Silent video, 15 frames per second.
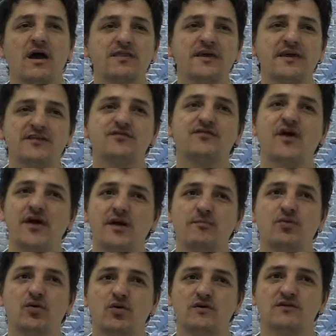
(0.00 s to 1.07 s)
I think it's very
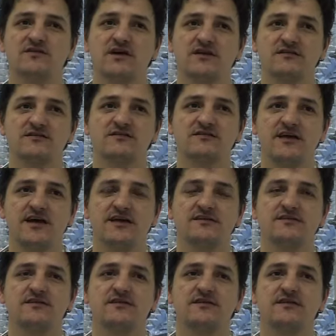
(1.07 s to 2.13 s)
important to
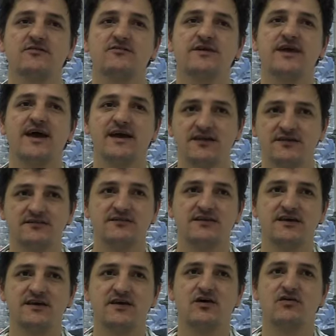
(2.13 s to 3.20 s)
understand the
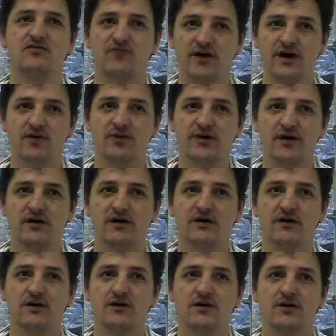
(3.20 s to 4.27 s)
reality of where we
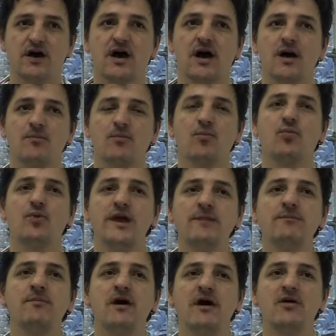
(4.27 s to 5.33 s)
are. We
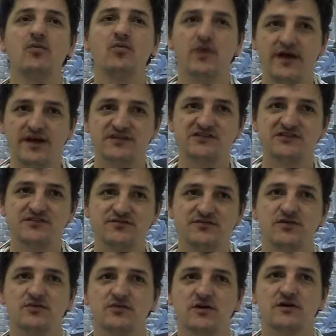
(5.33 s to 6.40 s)
might wish
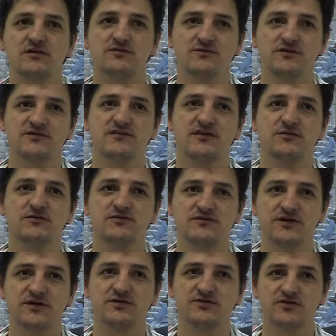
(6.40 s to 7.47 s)
for a world in which there was
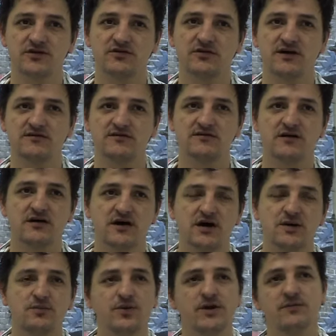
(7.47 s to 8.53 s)
no drug-related
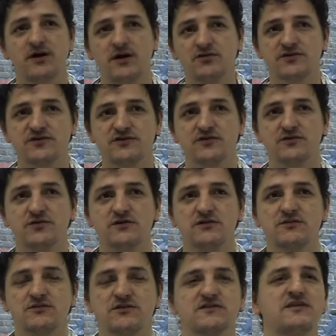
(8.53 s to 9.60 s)
harm. We might wish for a
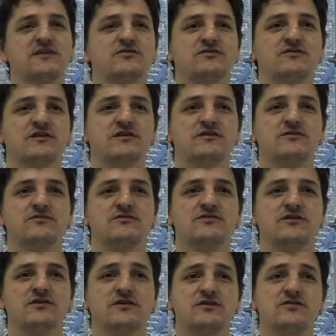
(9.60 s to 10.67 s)
world in which there was no
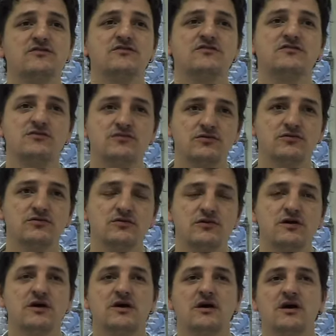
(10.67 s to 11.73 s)
drug use at all.
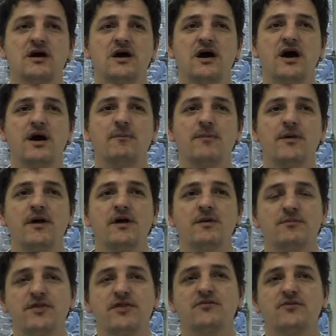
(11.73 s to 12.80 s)

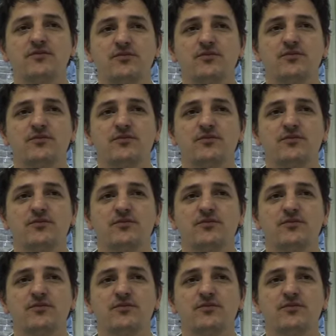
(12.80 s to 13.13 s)
But